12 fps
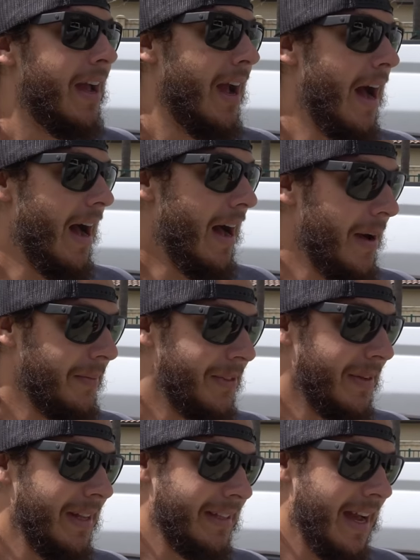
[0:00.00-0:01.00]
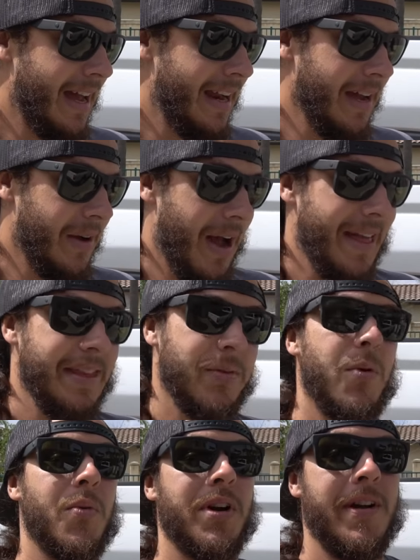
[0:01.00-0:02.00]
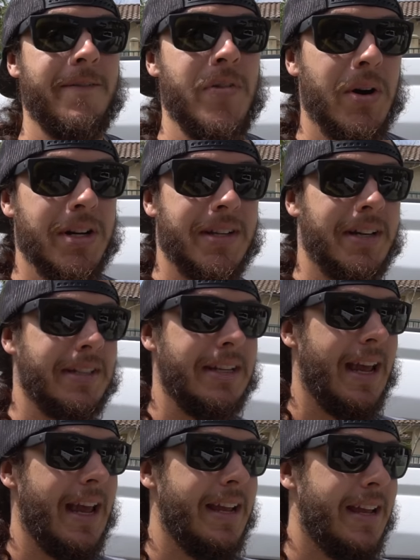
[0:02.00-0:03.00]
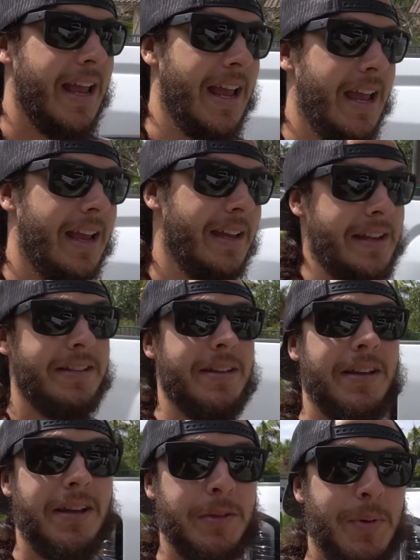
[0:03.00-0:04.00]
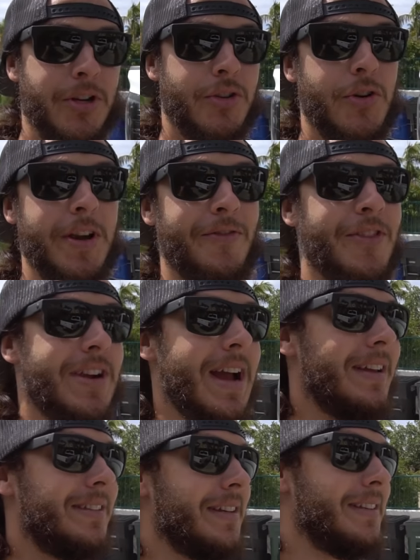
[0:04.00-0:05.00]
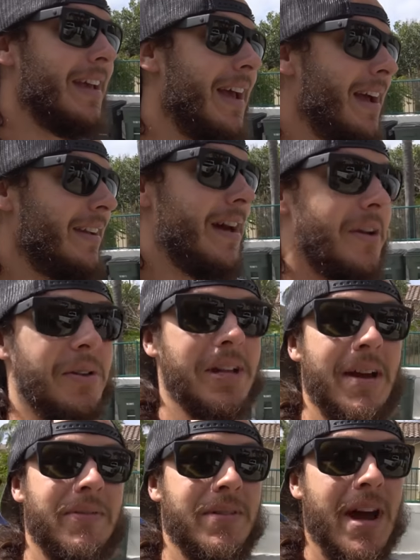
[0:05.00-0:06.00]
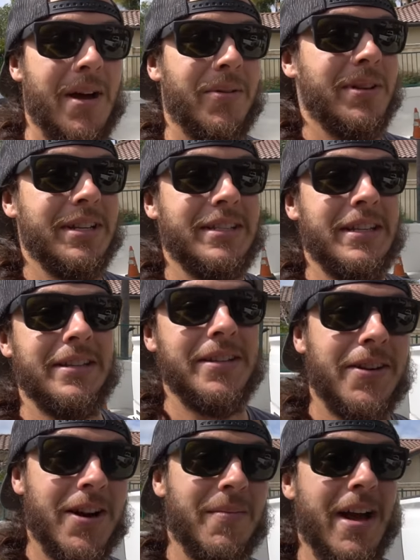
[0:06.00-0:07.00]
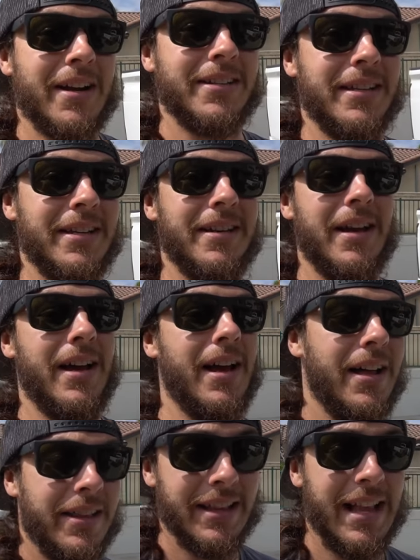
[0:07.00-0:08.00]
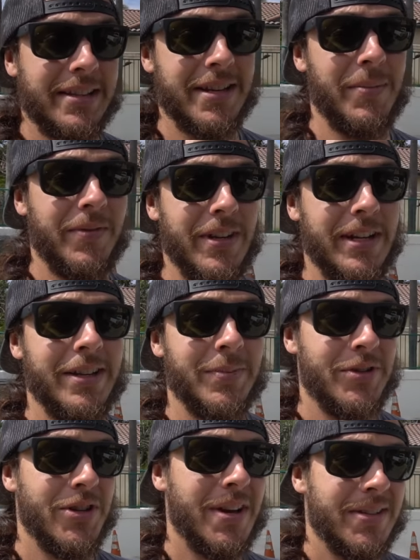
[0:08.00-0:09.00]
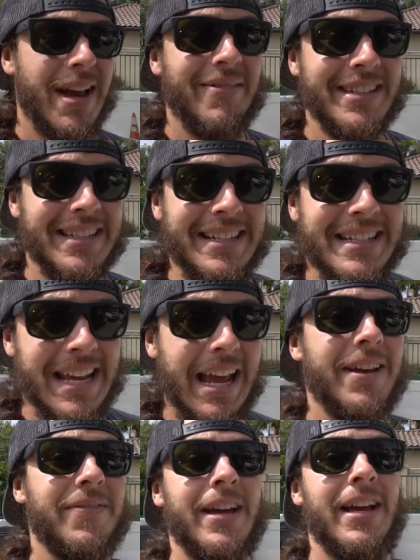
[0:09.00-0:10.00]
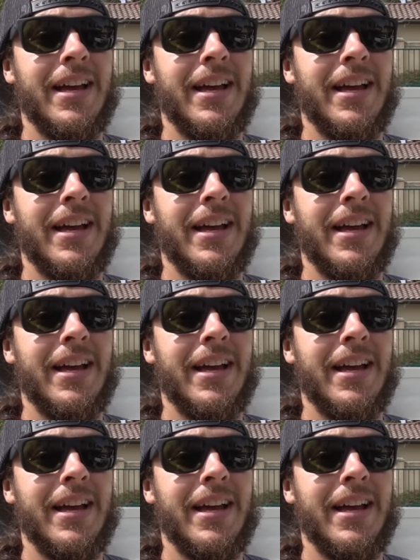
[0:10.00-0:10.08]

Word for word: Um, so that's kind of, I think, what we're going to focus on today, and a special treat for you guys because not only have you not really seen the Duramax in uh, the last couple videos, but you also haven't seen Dave.